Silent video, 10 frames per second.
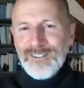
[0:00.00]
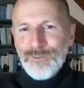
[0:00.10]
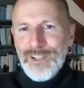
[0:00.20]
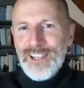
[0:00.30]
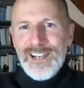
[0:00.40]

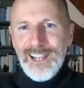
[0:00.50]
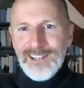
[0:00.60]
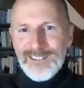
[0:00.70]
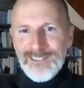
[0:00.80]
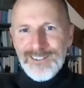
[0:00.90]
within
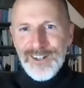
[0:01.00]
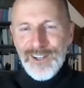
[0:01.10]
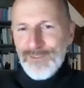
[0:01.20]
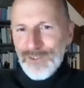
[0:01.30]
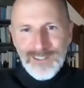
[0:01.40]
it, you know,
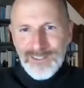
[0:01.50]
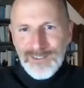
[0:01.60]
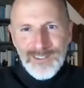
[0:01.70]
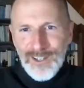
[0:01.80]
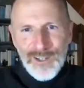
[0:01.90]

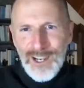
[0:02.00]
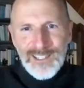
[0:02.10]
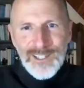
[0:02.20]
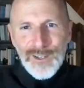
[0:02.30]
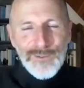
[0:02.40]
even though you
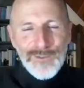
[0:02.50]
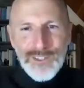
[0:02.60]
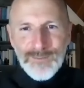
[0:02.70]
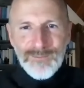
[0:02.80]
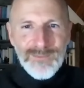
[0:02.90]
had to go through
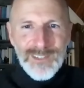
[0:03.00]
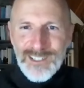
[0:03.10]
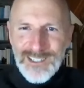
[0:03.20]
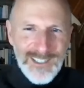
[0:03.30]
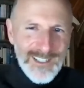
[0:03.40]
some
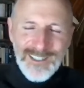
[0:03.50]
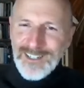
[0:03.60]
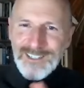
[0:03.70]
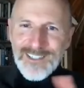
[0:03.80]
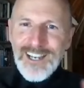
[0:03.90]
kind
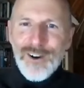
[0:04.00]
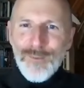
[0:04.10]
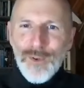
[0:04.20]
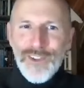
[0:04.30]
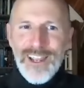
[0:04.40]
of
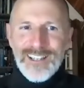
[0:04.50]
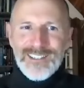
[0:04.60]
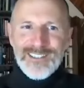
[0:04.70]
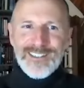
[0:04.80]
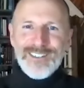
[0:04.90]
terrible
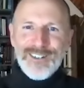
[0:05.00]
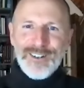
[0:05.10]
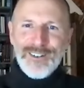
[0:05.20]
things, you know,